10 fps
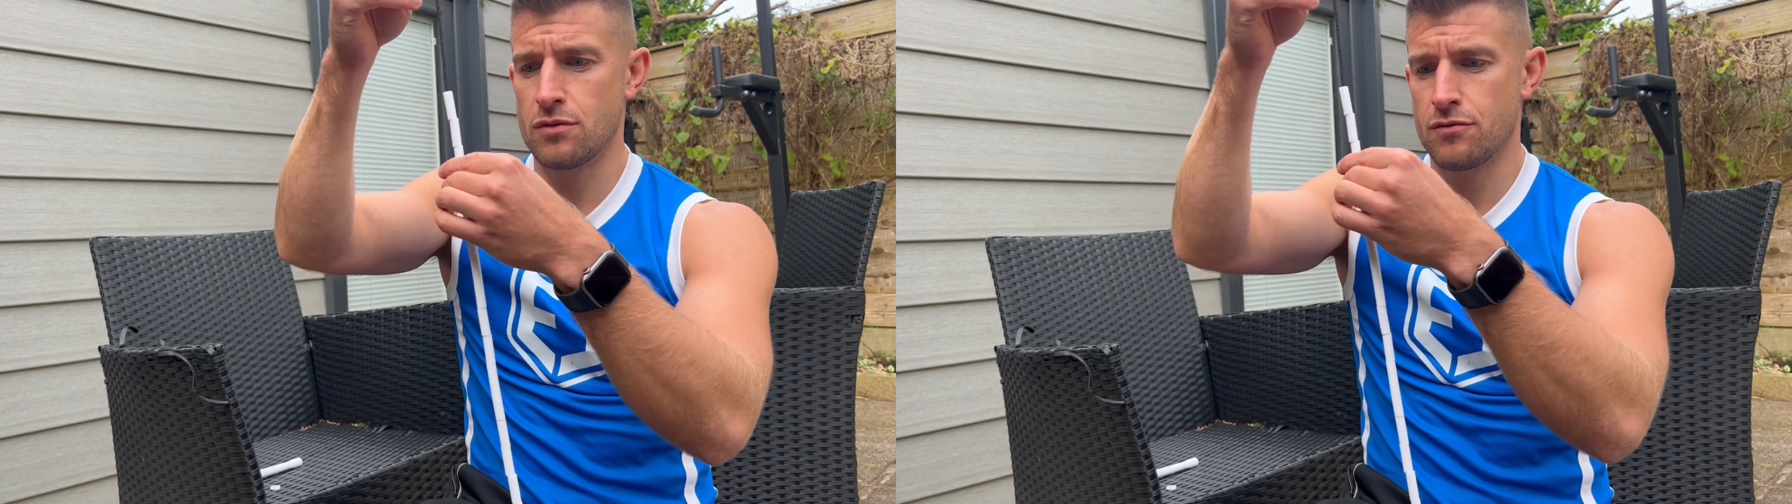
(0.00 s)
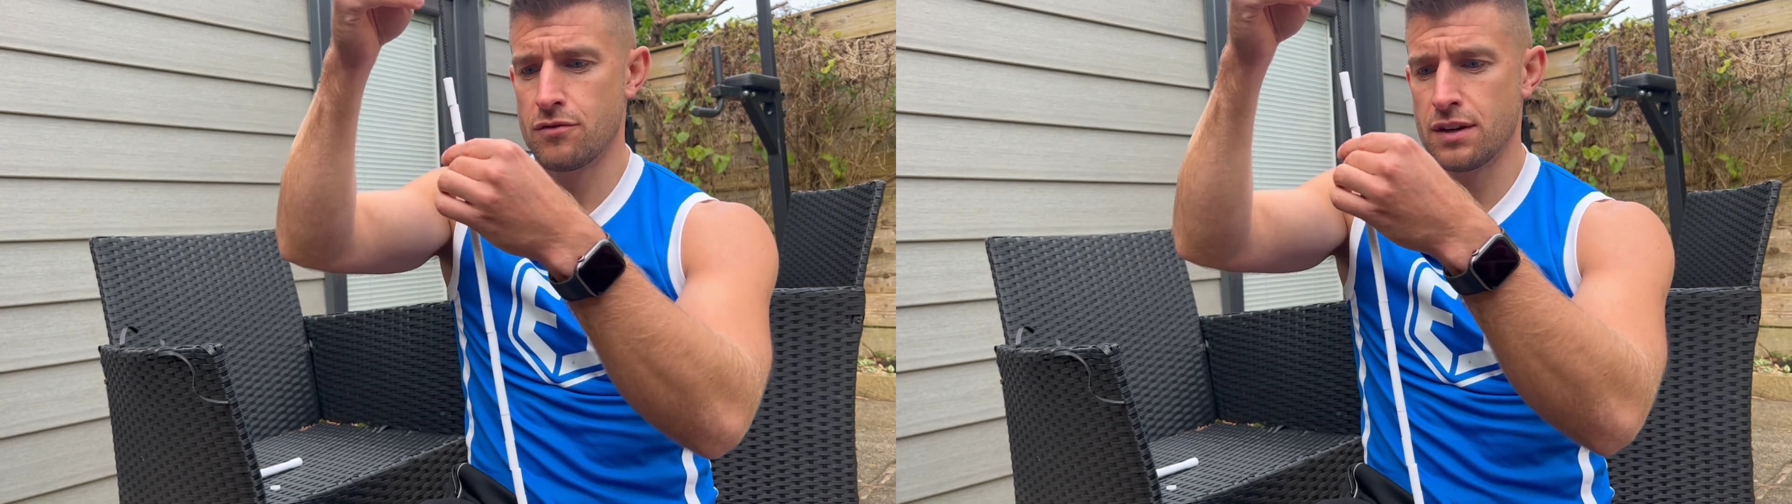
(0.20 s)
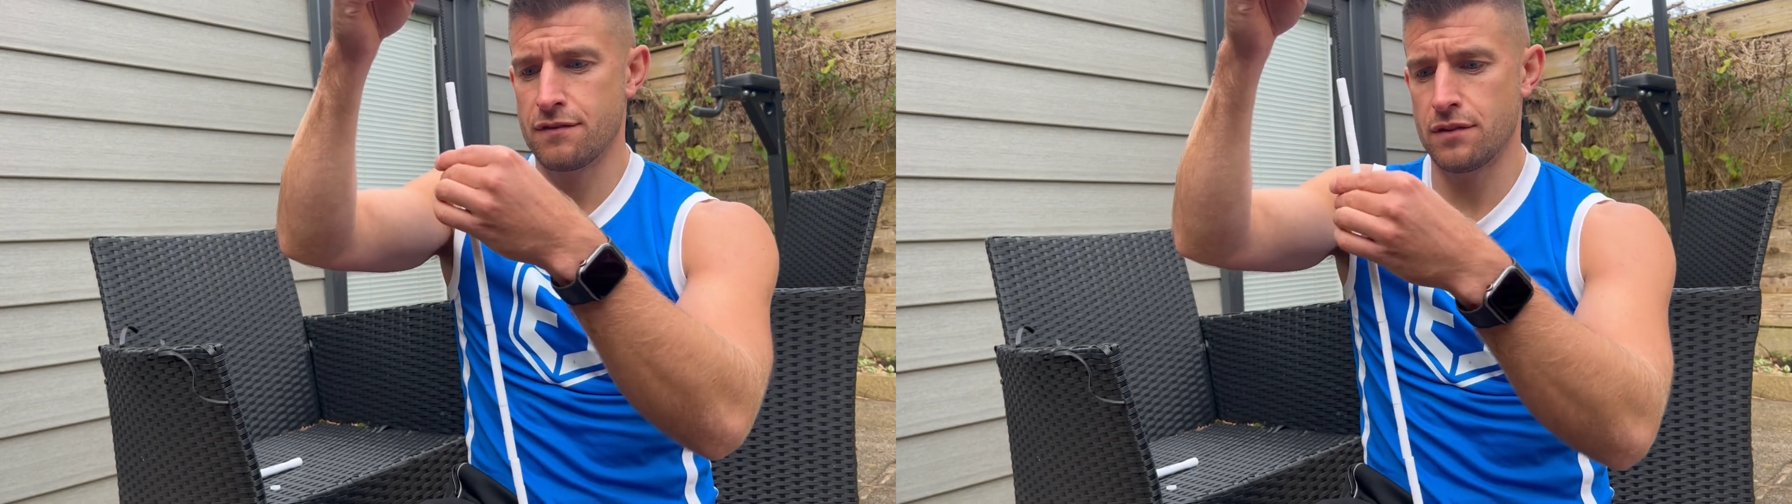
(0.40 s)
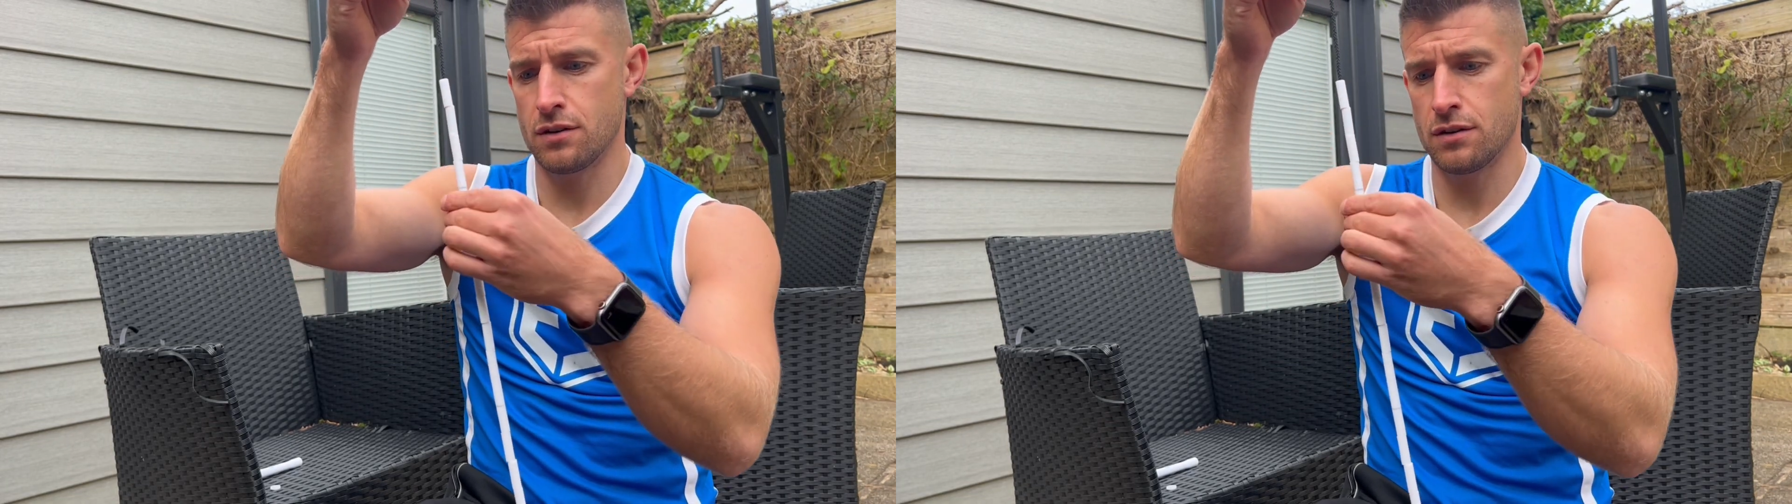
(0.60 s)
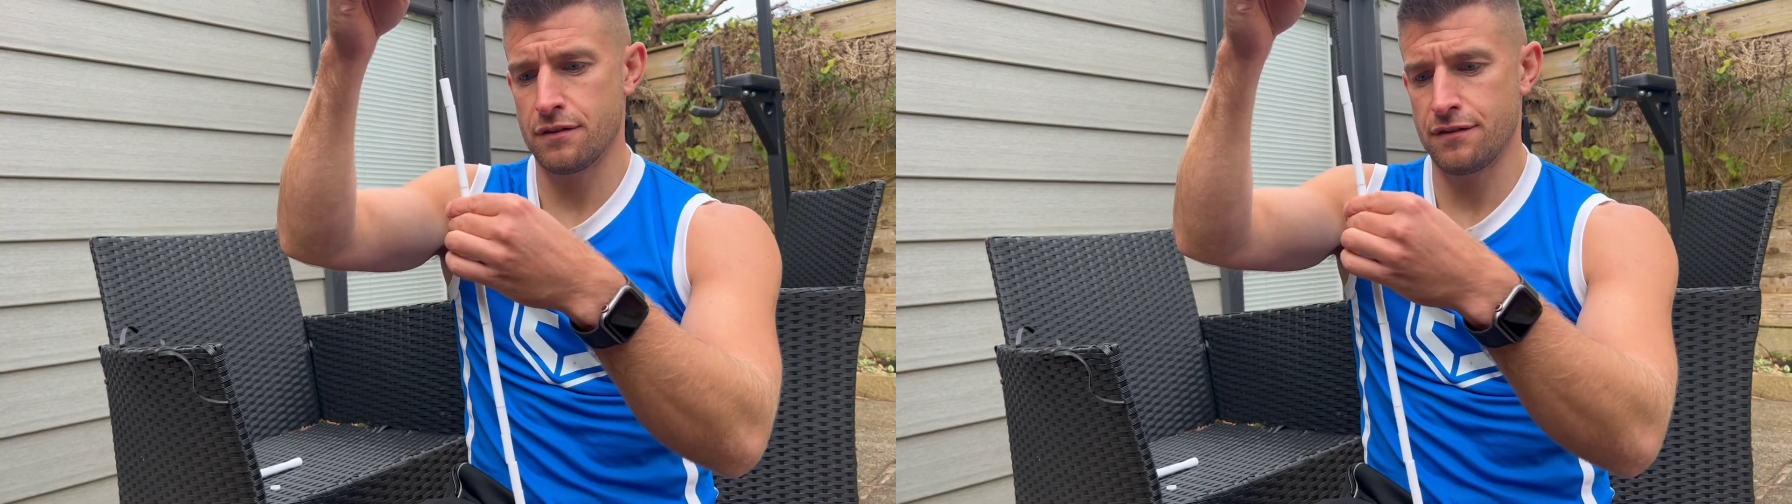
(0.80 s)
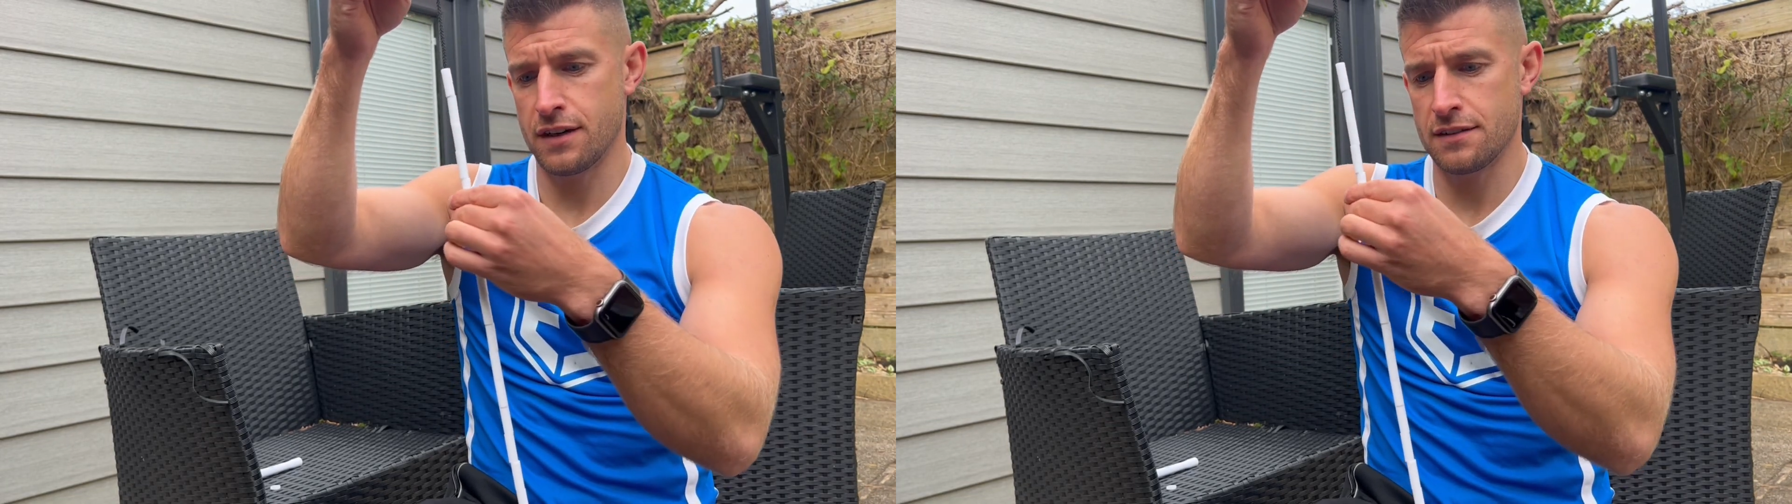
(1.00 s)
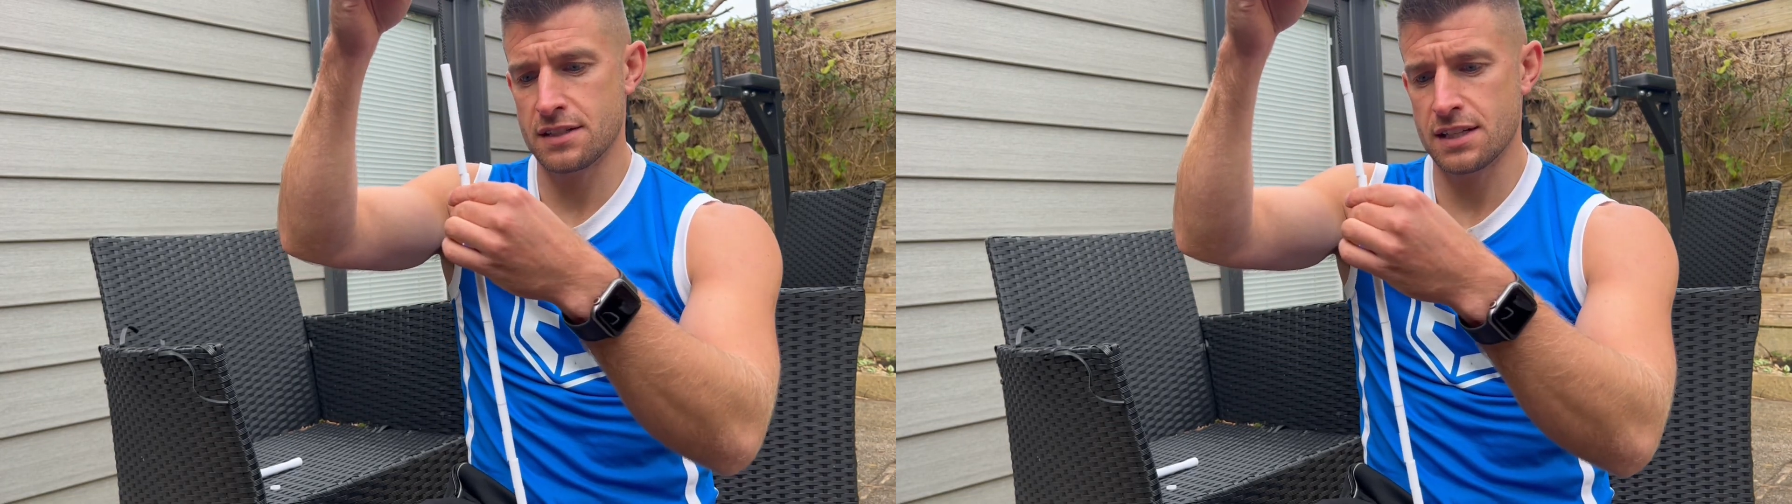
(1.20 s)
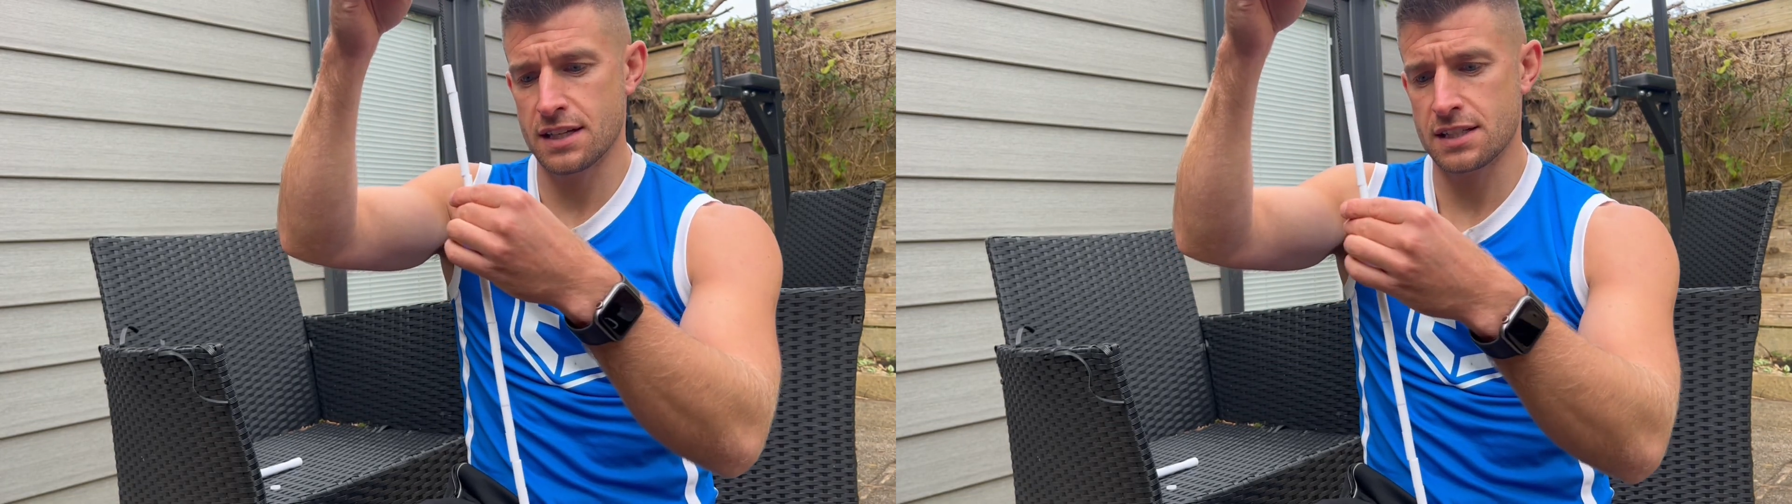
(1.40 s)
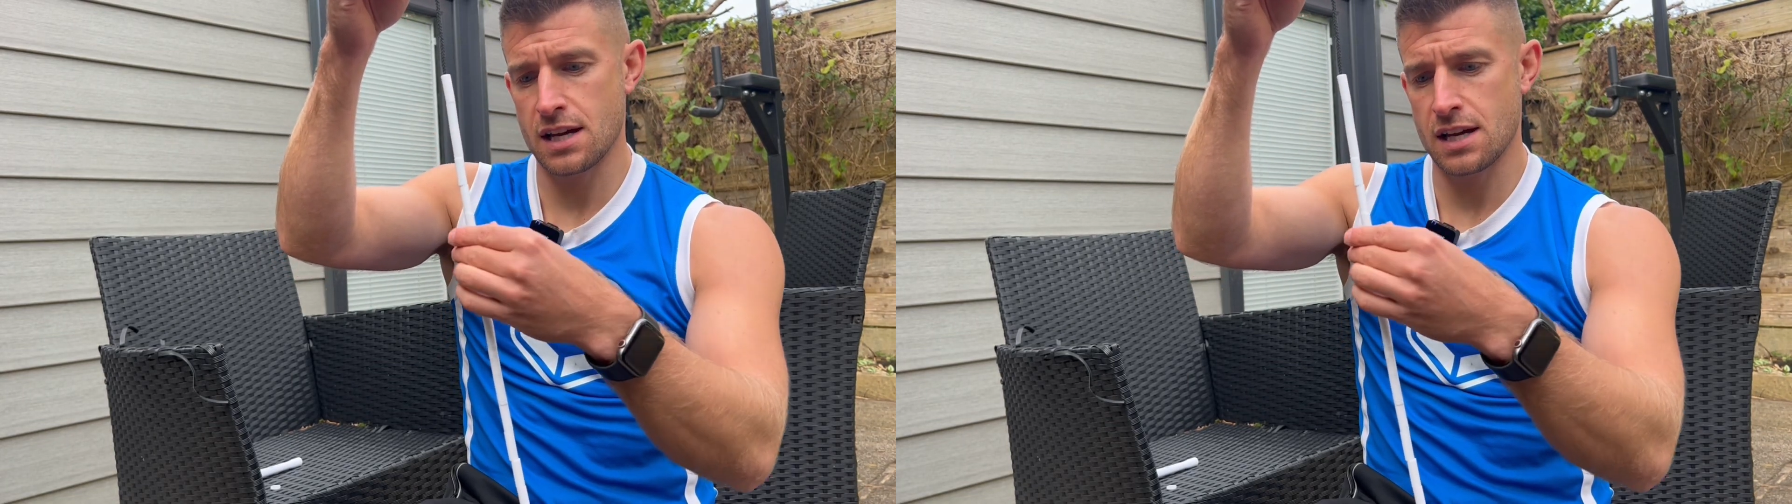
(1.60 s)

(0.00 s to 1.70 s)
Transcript: 3, 4, 5, 6.